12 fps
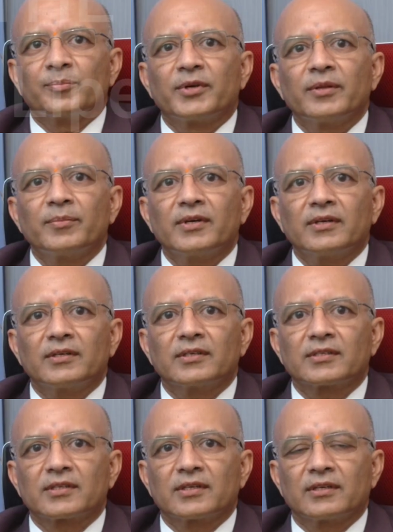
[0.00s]
Lipedema
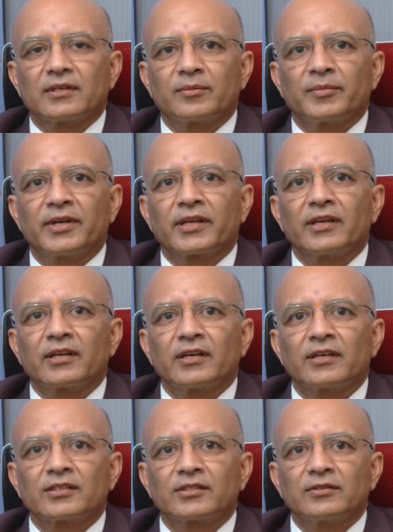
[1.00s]
is a medical
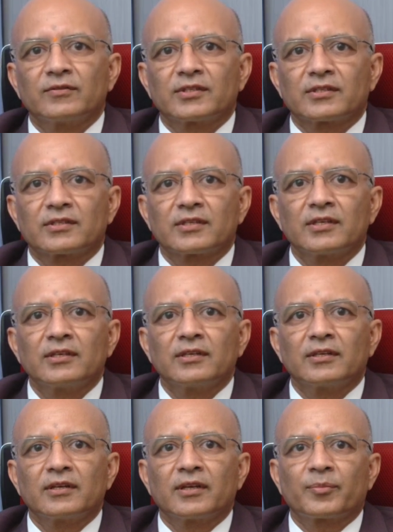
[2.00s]
condition which is seen
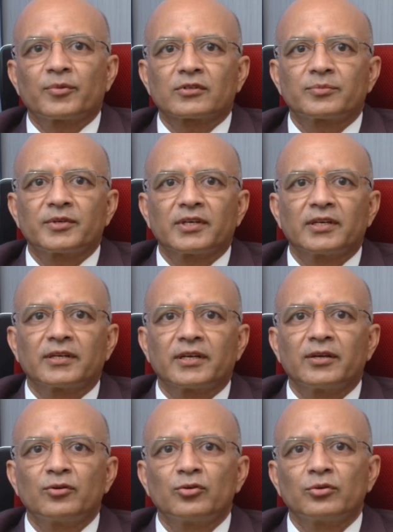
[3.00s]
in approximately
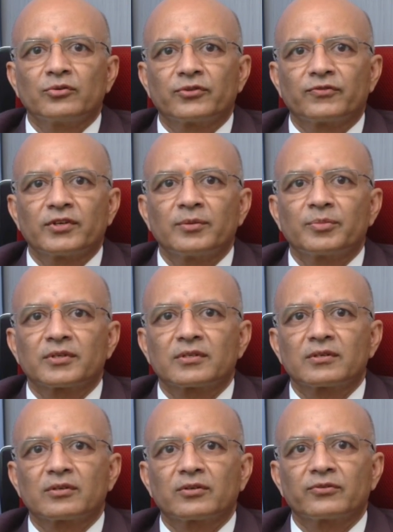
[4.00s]
10 to
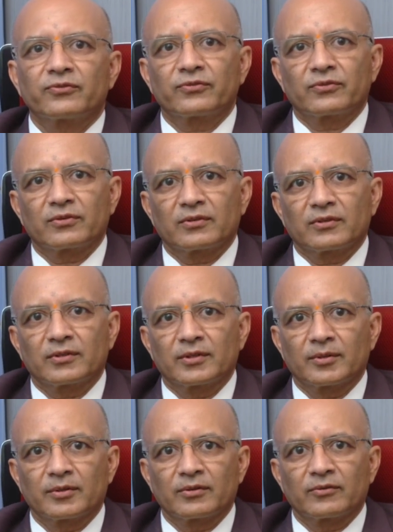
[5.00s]
15% of
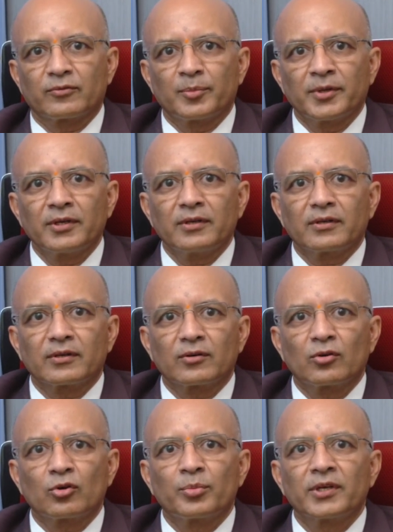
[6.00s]
the women
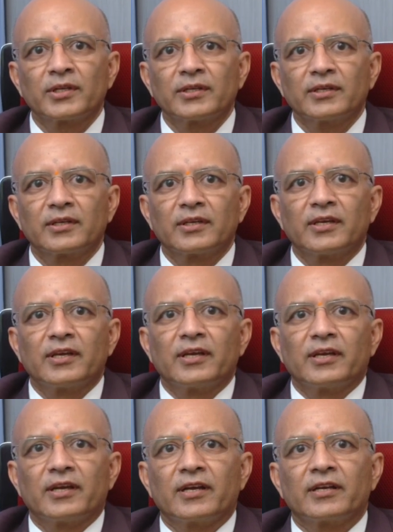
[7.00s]
globally,
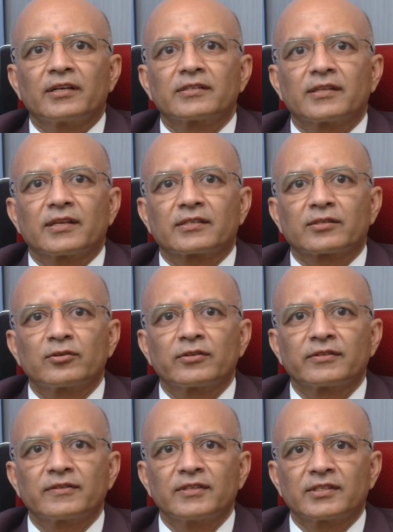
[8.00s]
and it is
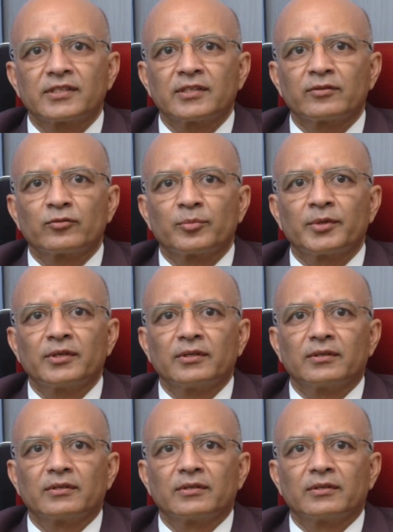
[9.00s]
exclusively seen in women.